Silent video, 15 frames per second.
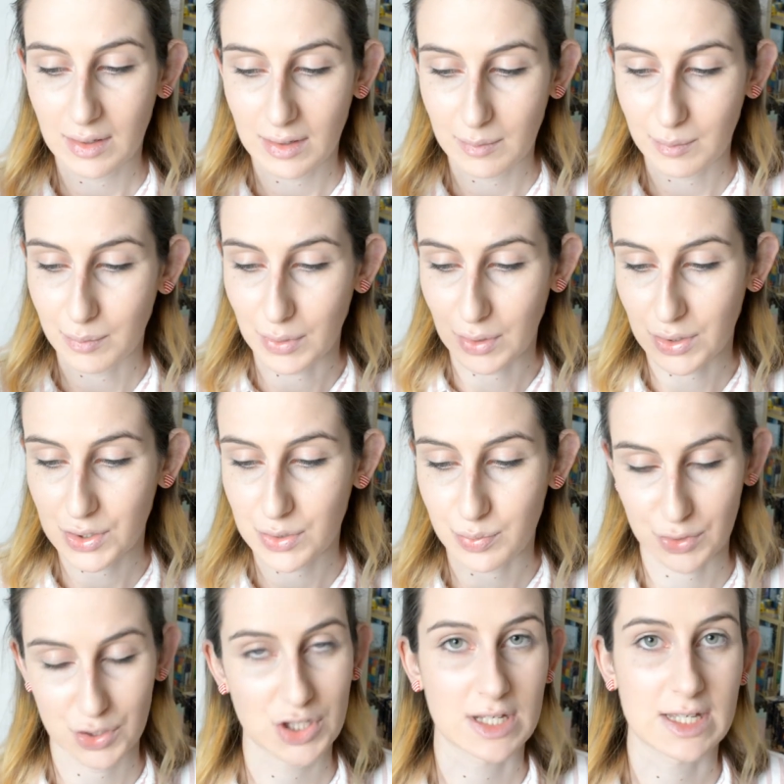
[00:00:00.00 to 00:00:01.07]
blush
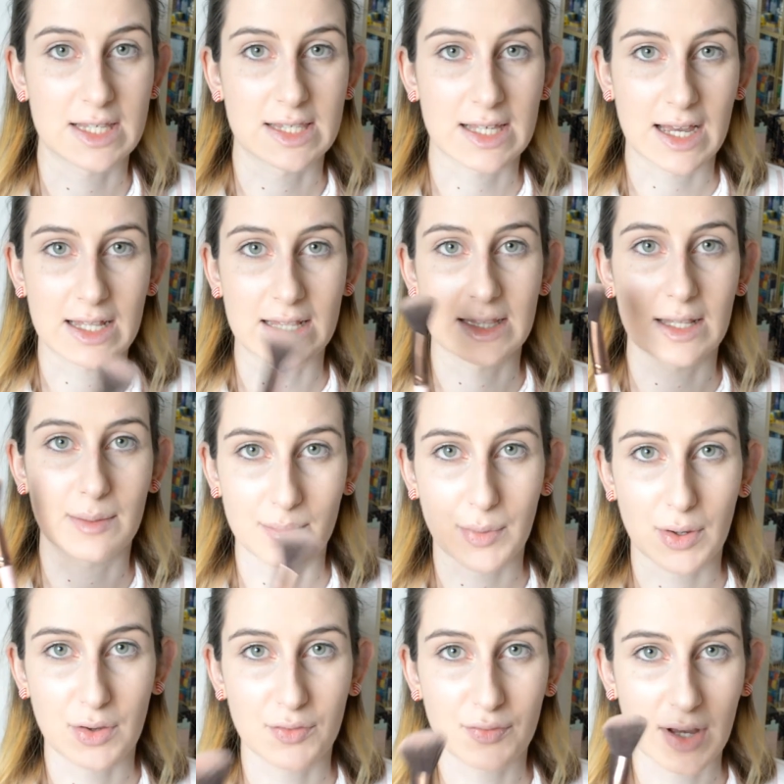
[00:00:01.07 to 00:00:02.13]
brushes and they're
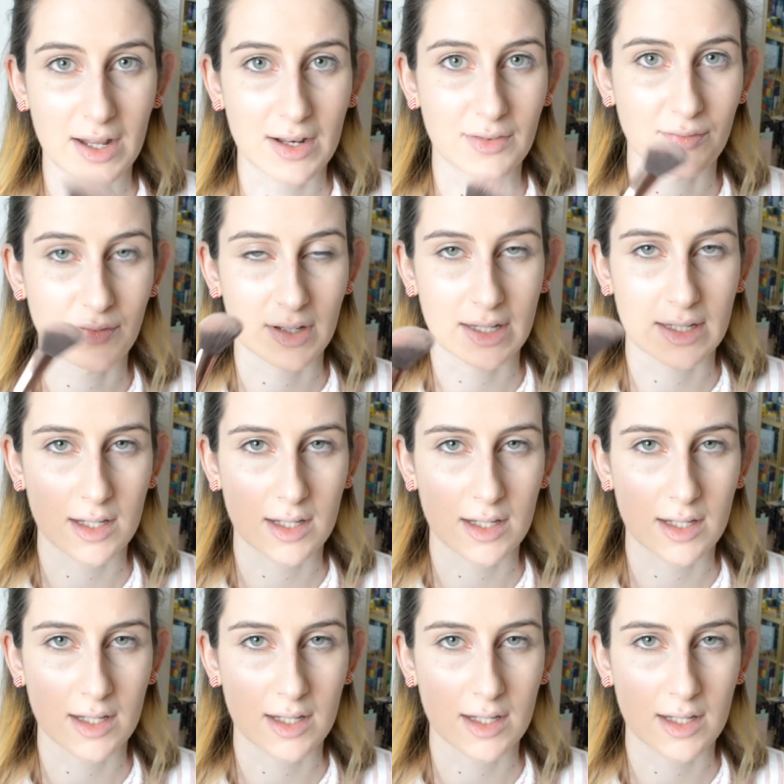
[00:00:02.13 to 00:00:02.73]
both kind of like